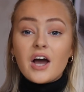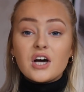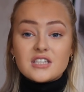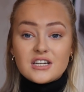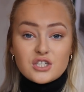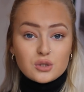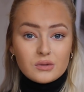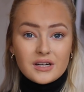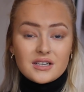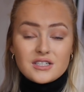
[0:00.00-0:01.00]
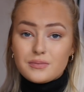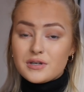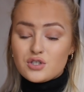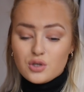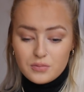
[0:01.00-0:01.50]
because I just wanted it to
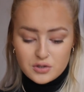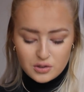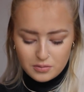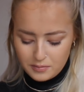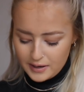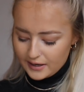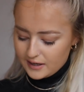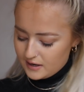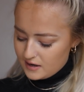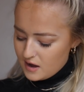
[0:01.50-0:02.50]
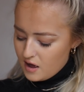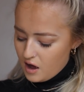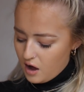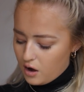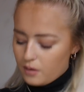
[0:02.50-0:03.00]
be super, super baggy.
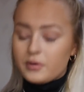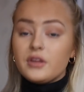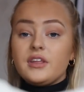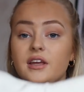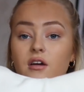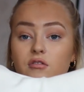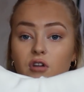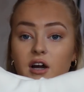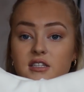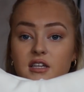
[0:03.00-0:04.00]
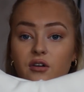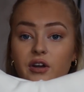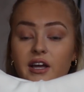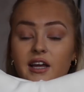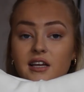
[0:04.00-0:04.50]
The writing
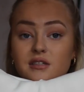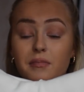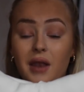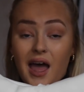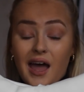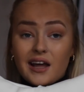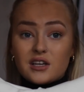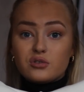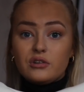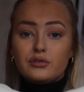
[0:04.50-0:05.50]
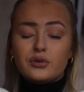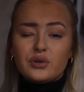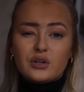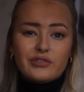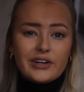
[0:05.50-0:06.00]
on it is black, so I thought
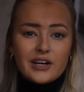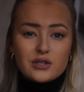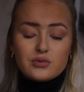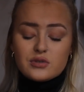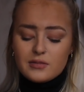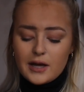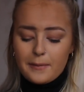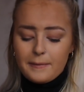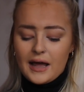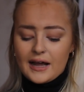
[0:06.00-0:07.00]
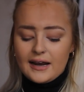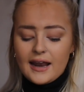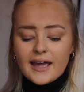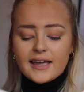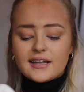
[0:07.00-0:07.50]
it'd look really nice with some like black
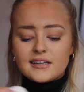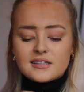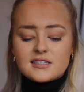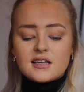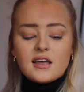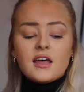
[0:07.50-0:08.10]
leggings.